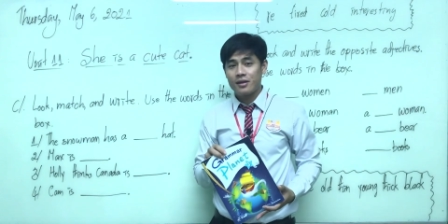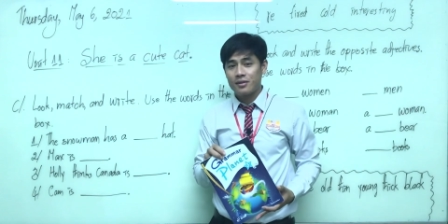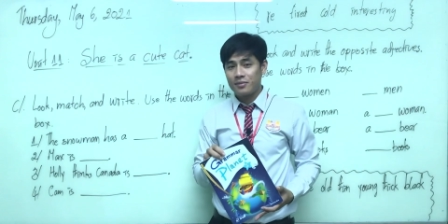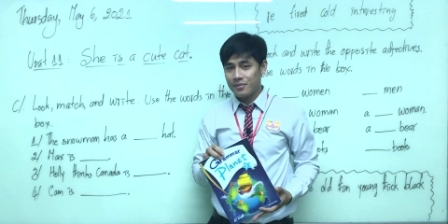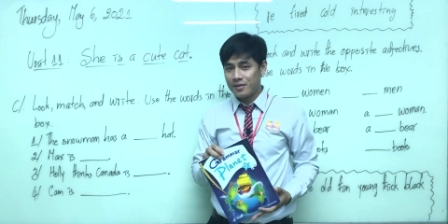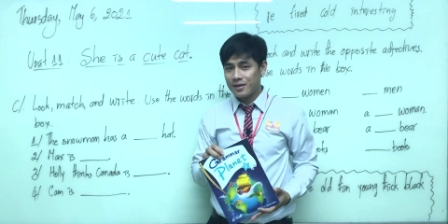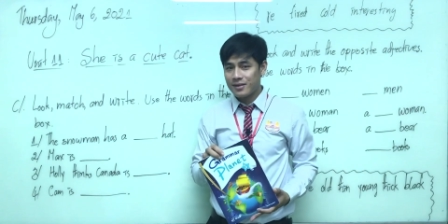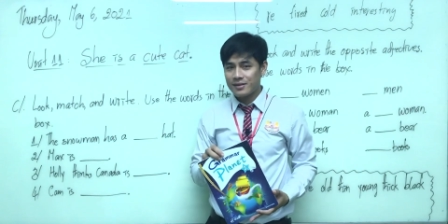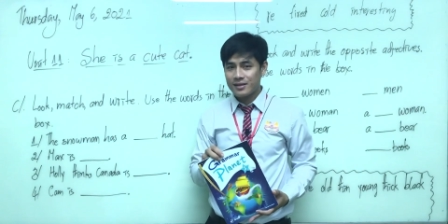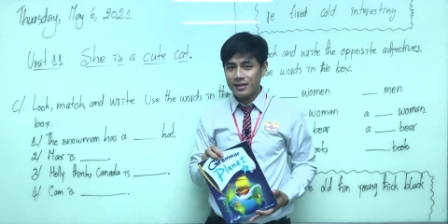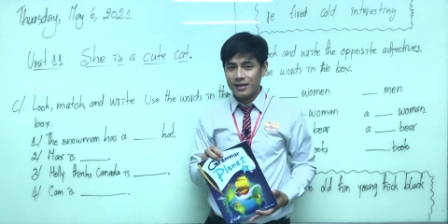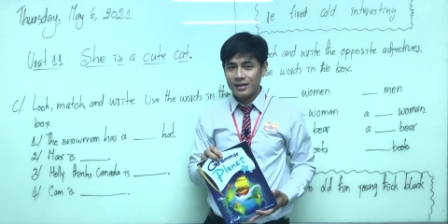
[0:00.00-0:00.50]

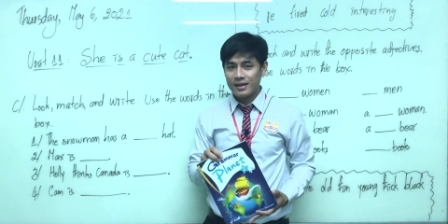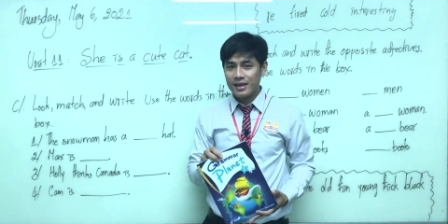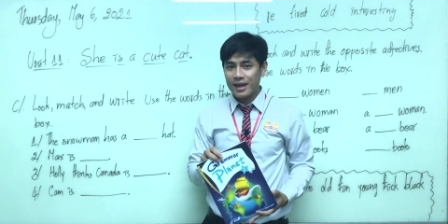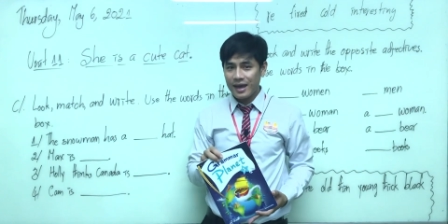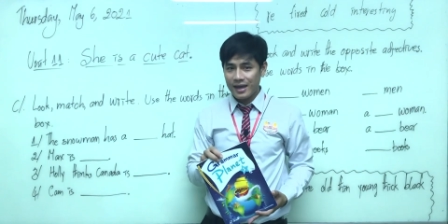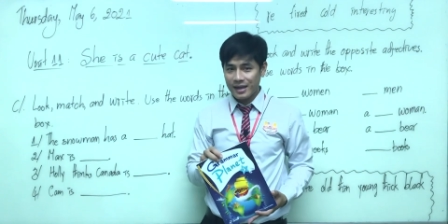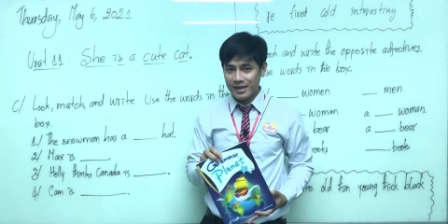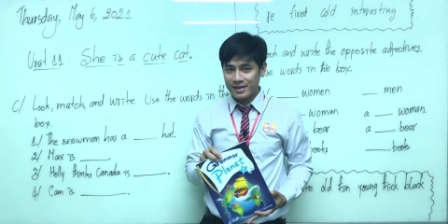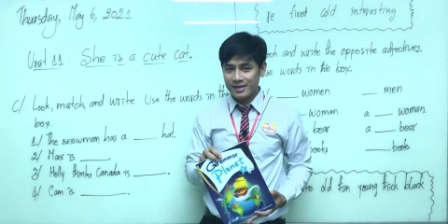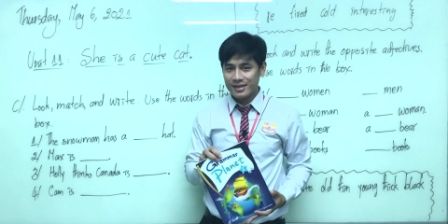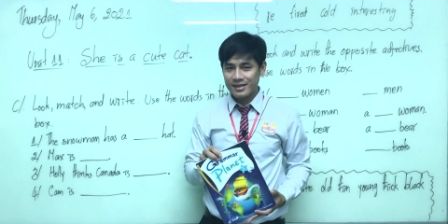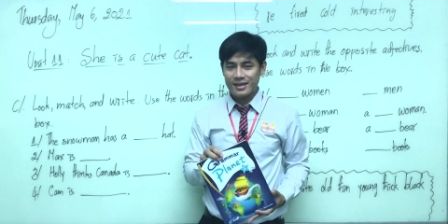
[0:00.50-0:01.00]
amazing
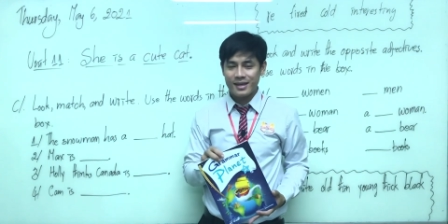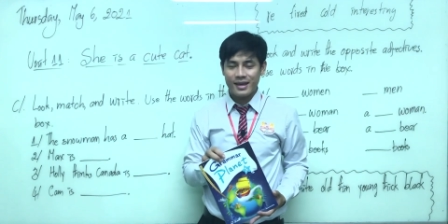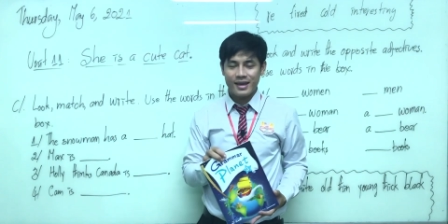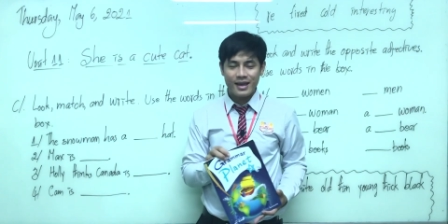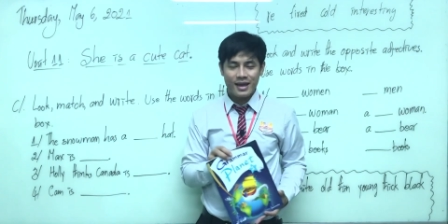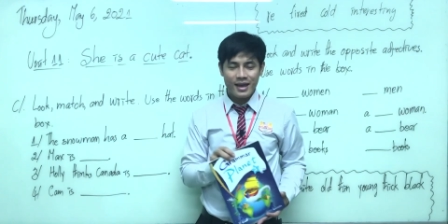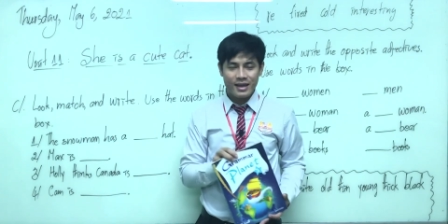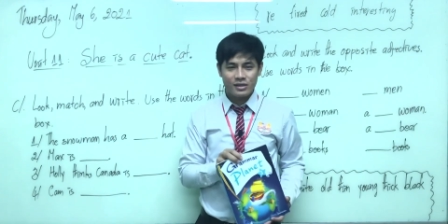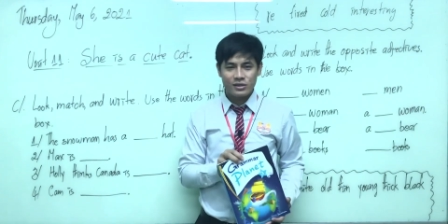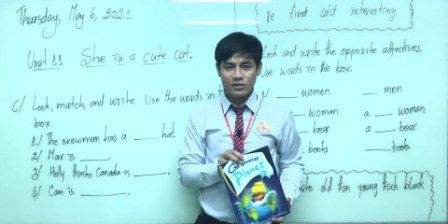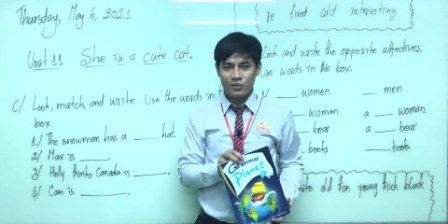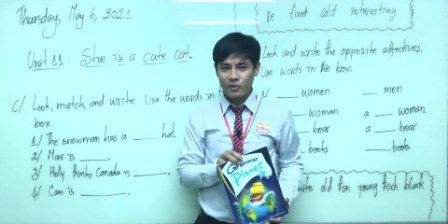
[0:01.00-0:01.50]
day today
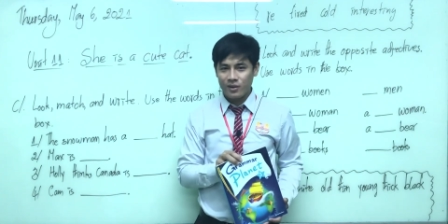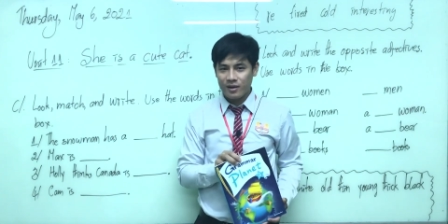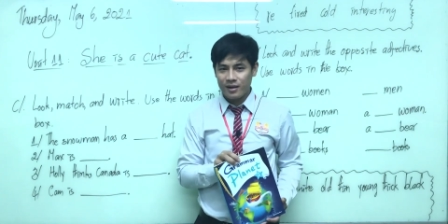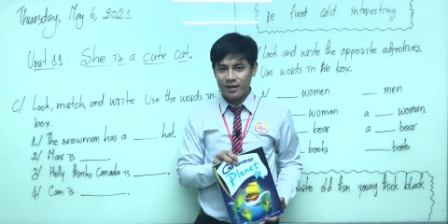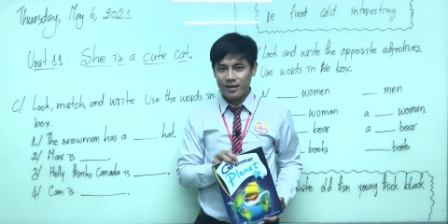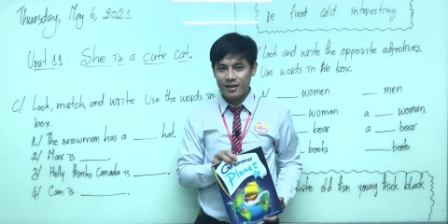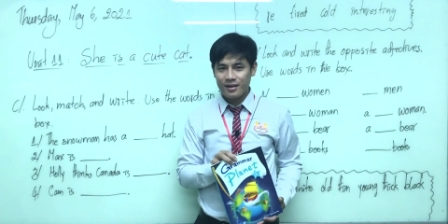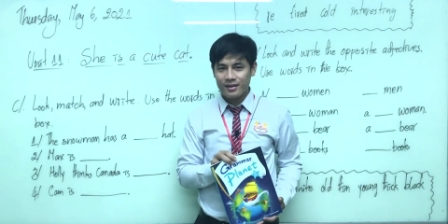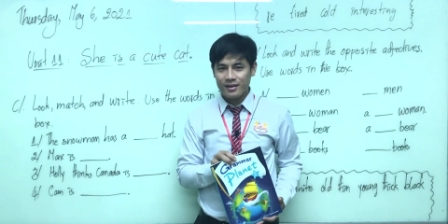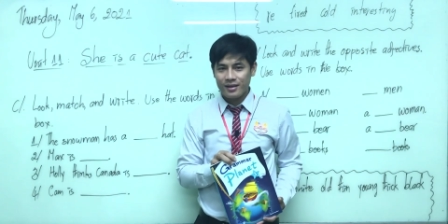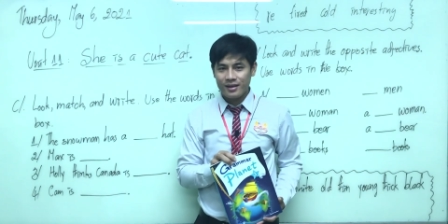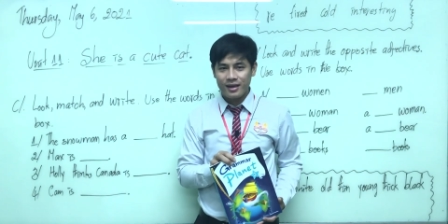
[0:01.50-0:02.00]
as
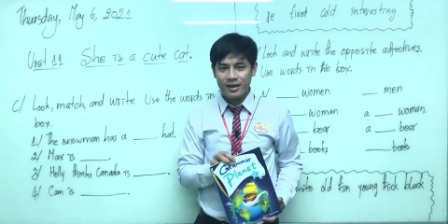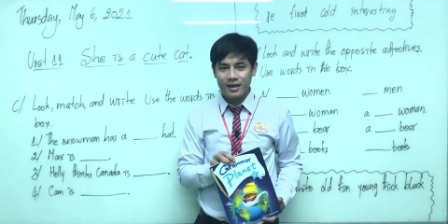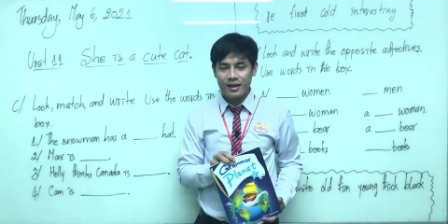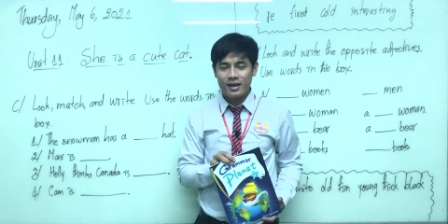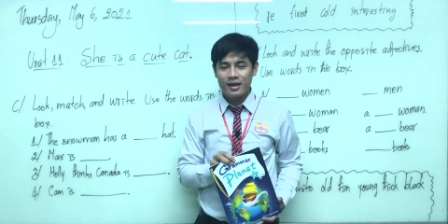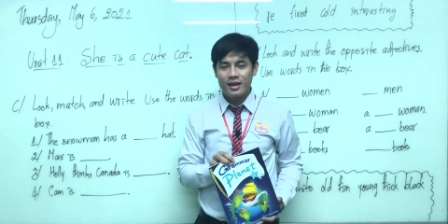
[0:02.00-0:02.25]
well. Okay,